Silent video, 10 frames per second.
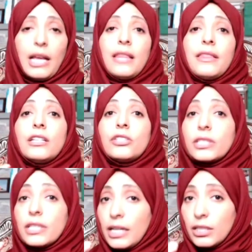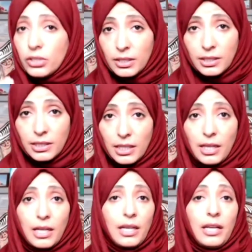in the legislations,
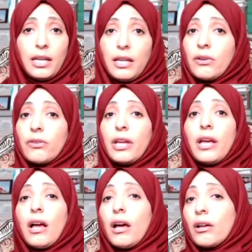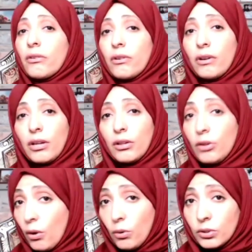either they are
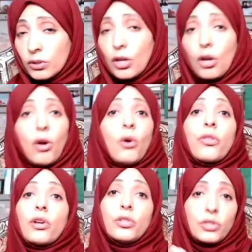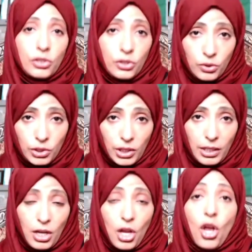laws or the constitution.
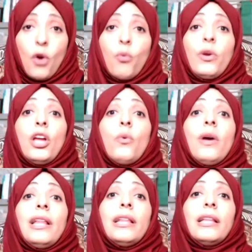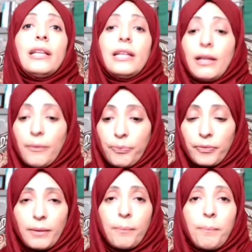We will
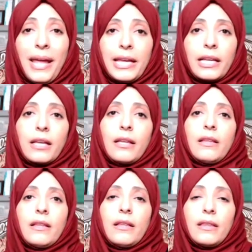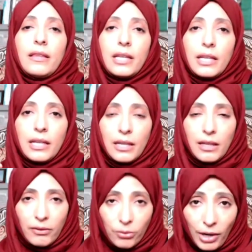make
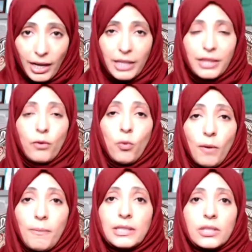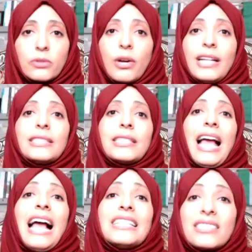the woman's rights
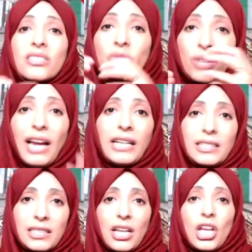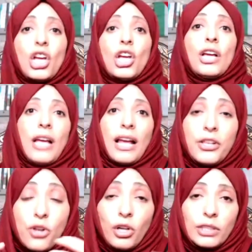as right,
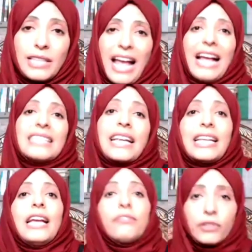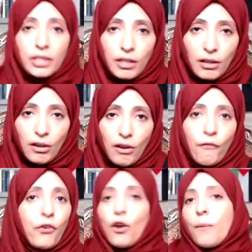not as a gift
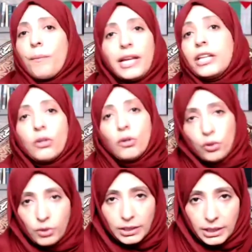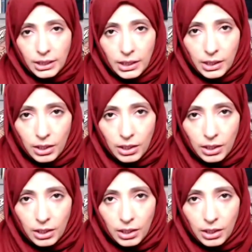from any authority